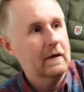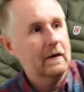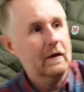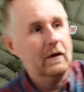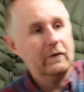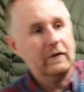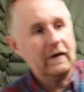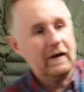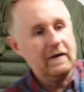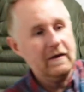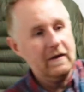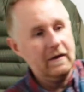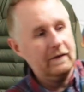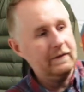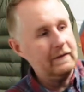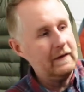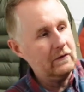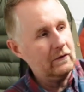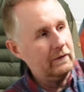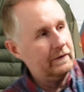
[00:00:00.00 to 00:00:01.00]
Okay,
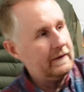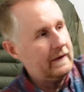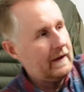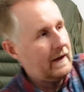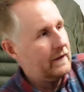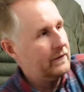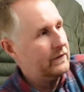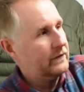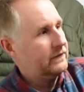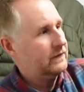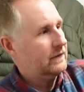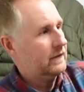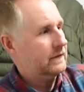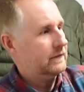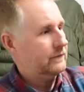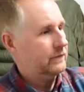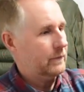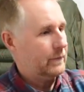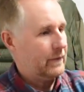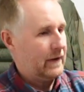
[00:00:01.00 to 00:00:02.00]
then on the other side
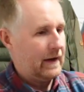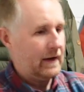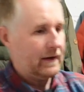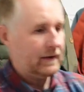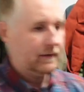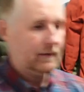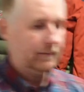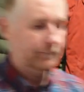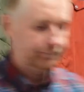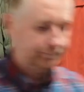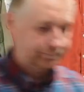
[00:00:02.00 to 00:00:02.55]
of the bag,